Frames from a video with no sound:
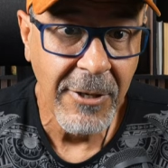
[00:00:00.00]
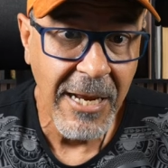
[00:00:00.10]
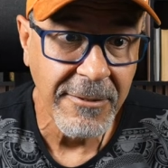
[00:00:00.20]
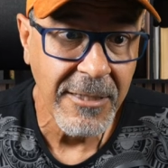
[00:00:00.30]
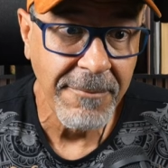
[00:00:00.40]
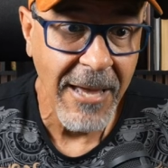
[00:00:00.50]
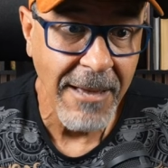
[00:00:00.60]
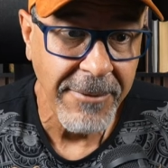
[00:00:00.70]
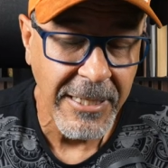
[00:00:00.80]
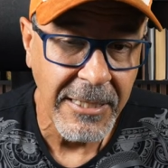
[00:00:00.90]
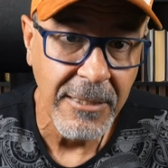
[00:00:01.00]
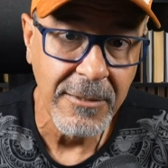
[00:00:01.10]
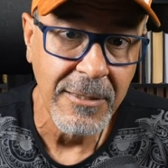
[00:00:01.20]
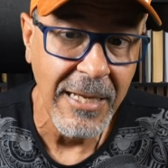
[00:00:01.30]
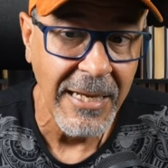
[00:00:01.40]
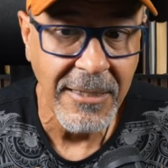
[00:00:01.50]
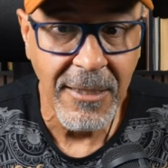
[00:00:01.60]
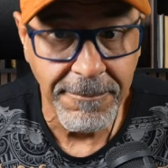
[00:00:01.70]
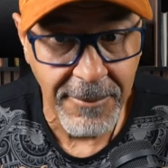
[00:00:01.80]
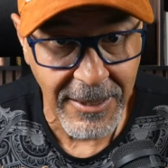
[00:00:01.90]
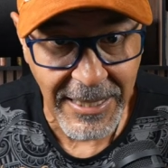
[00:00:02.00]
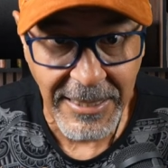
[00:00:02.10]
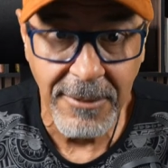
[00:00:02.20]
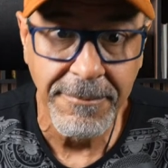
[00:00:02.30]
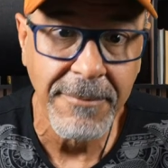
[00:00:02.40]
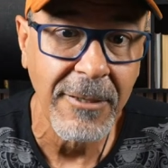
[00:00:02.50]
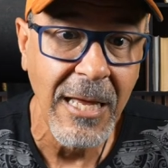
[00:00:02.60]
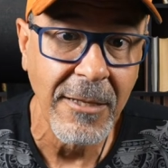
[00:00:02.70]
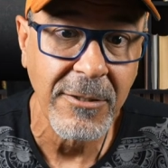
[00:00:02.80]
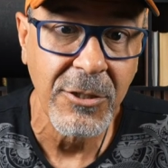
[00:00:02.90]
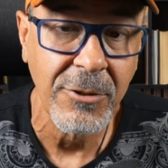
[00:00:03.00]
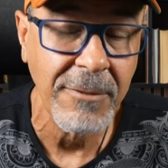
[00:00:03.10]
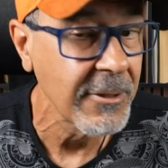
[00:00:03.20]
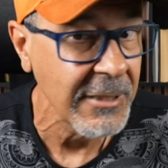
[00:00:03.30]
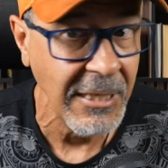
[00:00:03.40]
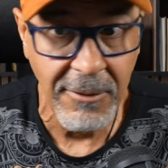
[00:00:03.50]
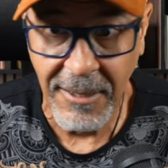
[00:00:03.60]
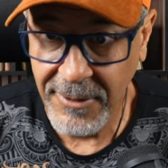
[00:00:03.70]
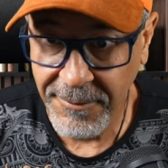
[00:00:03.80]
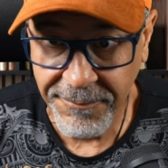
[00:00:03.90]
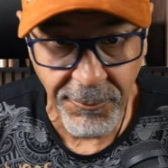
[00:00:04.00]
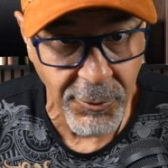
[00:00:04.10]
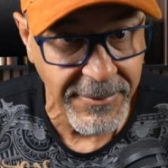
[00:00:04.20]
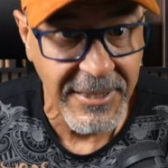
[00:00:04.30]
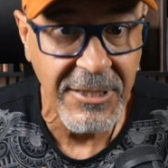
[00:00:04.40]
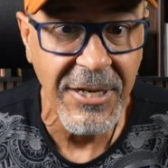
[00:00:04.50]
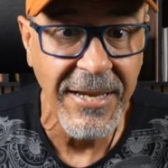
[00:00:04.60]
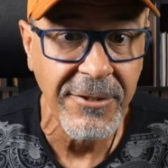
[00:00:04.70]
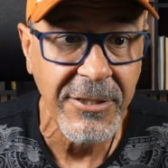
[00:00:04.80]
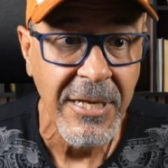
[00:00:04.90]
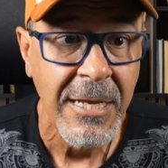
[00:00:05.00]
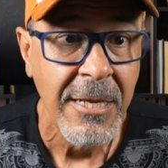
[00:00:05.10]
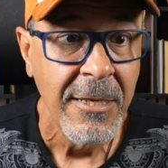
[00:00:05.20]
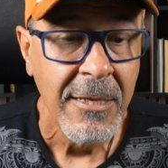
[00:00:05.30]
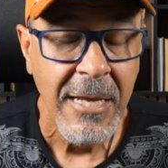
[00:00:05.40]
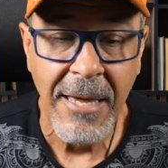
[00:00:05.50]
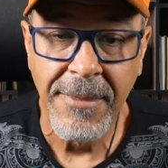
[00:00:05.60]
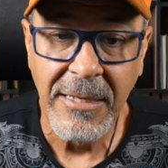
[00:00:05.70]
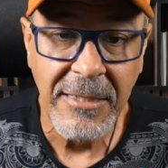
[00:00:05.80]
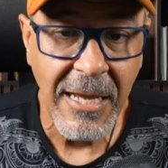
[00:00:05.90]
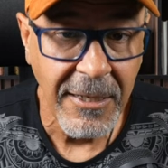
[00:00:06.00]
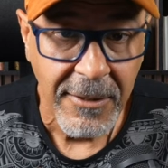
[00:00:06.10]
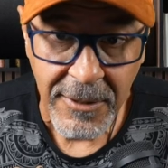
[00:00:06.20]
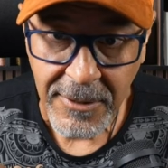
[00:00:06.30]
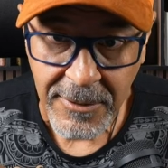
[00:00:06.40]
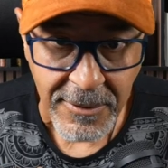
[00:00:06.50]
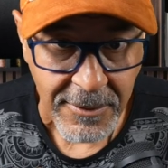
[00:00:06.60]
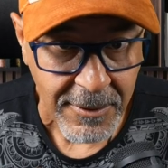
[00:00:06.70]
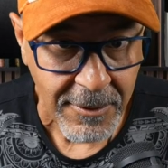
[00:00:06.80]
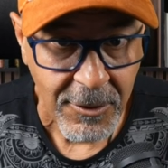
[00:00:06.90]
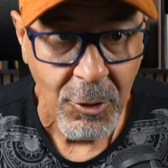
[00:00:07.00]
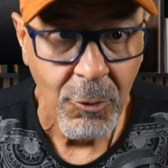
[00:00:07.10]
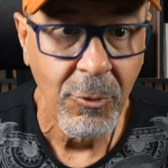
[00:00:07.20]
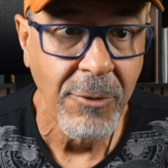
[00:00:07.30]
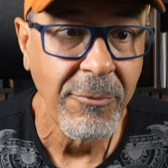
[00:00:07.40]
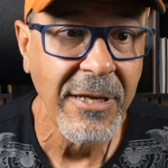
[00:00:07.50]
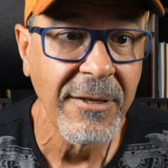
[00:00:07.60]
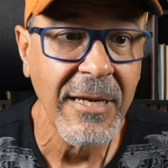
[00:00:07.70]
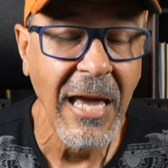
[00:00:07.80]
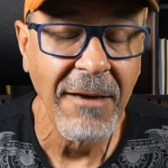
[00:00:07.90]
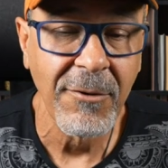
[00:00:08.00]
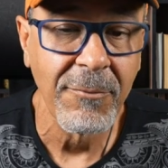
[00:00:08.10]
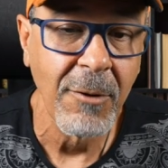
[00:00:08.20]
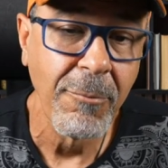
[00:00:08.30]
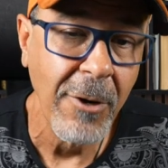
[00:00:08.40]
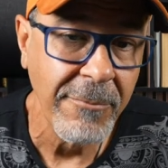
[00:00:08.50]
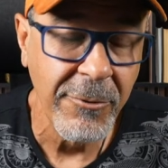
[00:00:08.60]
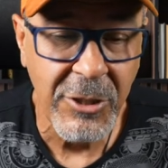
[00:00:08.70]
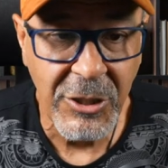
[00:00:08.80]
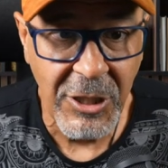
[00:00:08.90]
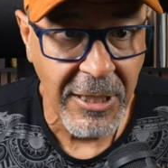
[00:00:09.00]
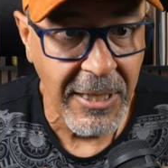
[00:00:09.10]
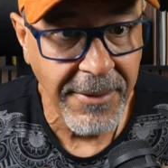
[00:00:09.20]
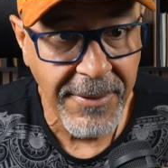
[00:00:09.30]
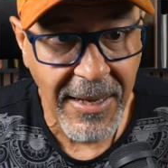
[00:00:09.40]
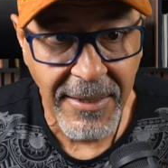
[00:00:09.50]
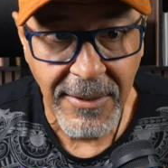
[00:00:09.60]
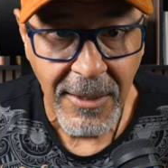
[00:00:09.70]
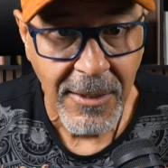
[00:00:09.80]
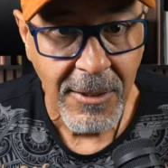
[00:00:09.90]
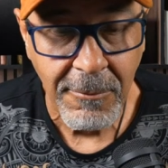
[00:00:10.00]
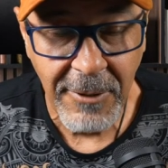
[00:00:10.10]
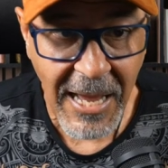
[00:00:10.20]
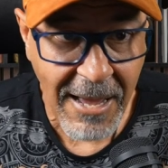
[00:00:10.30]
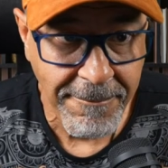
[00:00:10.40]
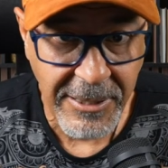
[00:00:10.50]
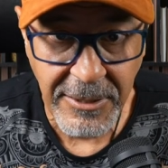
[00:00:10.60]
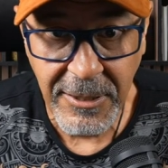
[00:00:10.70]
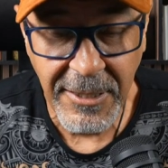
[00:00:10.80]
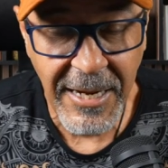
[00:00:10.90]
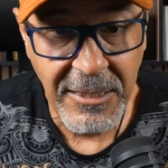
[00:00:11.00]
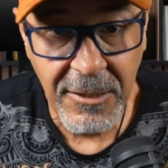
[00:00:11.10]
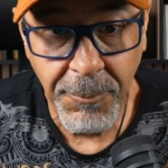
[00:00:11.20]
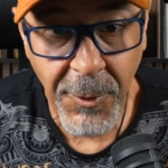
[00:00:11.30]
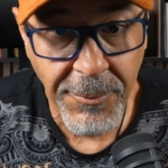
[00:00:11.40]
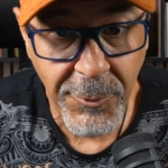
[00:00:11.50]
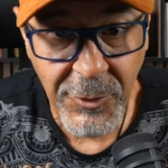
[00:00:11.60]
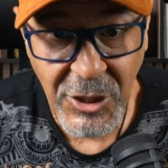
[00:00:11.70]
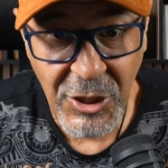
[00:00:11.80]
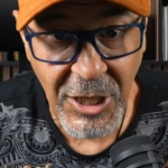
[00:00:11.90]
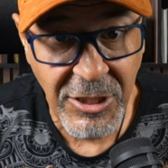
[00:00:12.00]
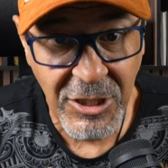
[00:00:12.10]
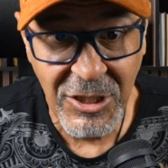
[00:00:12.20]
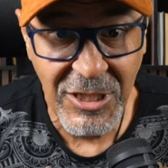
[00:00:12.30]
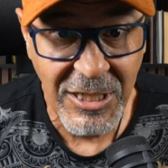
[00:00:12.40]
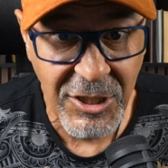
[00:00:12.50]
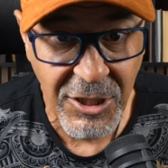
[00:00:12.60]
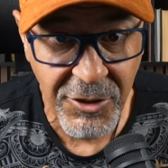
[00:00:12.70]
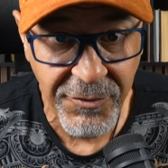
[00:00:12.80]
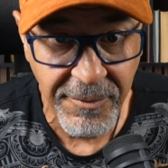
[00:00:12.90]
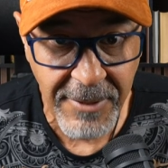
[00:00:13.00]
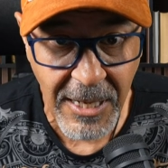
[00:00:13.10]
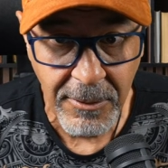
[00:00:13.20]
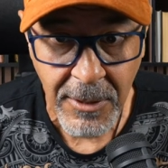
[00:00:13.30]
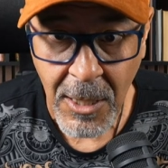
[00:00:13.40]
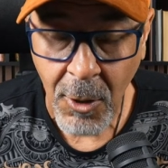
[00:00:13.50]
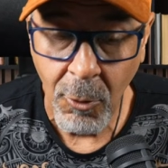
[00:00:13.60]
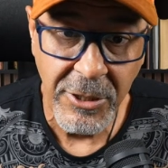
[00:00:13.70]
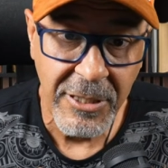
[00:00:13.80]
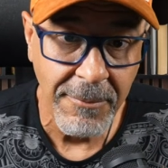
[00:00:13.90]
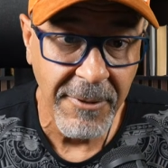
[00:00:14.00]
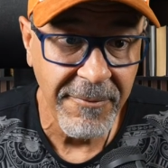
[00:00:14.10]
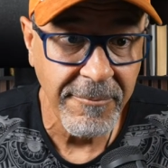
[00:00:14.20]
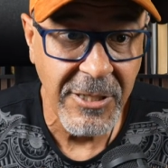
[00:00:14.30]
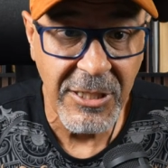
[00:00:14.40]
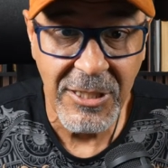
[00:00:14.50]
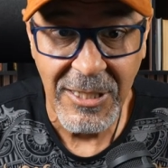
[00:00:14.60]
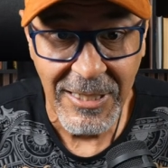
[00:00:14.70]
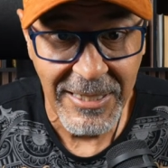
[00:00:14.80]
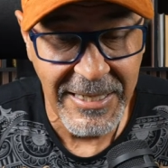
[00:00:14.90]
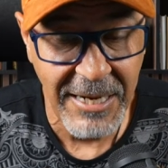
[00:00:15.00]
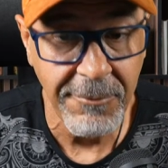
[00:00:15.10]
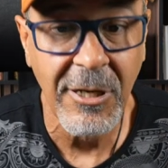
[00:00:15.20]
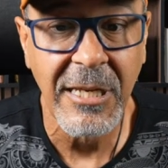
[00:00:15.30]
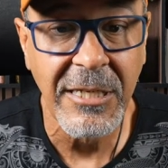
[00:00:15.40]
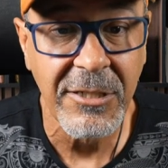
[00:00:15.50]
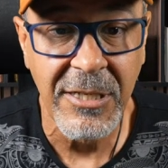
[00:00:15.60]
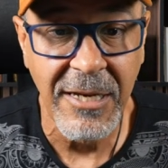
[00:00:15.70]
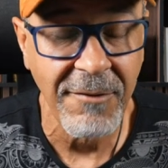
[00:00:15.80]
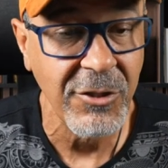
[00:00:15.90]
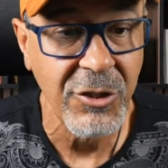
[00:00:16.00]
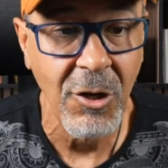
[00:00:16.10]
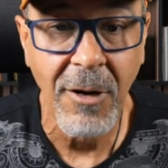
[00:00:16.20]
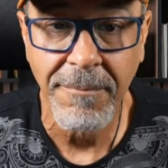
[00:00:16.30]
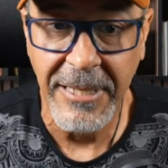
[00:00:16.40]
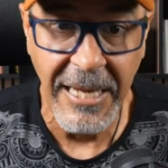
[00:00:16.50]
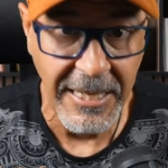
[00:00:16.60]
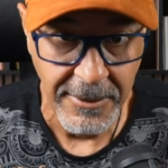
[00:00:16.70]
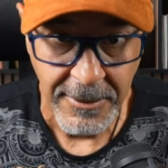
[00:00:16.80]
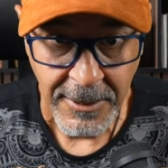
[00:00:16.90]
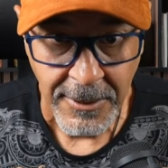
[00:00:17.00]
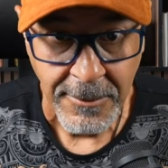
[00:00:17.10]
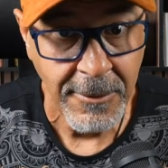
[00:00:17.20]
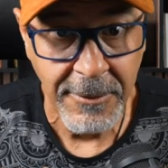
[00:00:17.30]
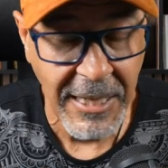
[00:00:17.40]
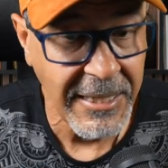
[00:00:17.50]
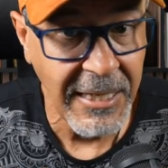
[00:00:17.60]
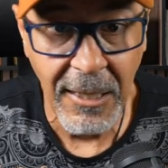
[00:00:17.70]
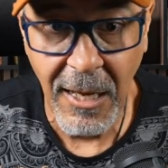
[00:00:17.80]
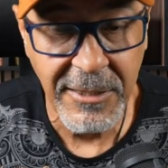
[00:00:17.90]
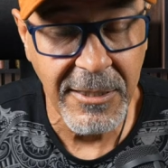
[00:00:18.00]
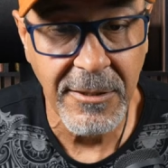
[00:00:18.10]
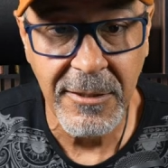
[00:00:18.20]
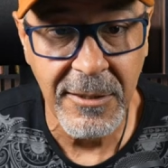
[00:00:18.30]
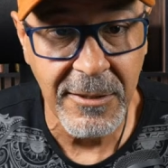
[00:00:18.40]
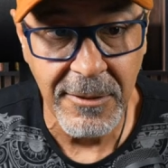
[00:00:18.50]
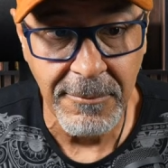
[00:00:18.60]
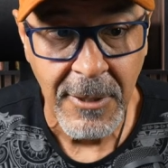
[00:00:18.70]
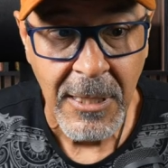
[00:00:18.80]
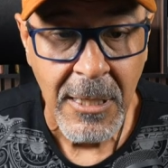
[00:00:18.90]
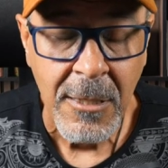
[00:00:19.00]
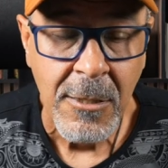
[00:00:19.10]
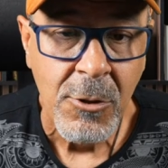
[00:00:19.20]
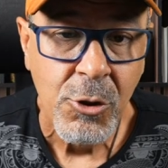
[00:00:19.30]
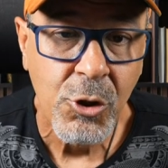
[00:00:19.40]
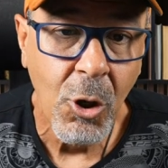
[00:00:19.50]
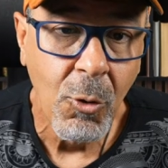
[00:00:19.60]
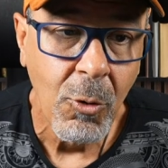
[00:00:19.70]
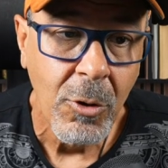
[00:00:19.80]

ends up happening is they end up letting the people out on the street because they don't have enough room in the jails. And they say, when we have an appointment with the judge, and then what happens? The next appointment with the judge is 6 years from now. Or some of them just get released and never show up again. Okay, get lost in the system. So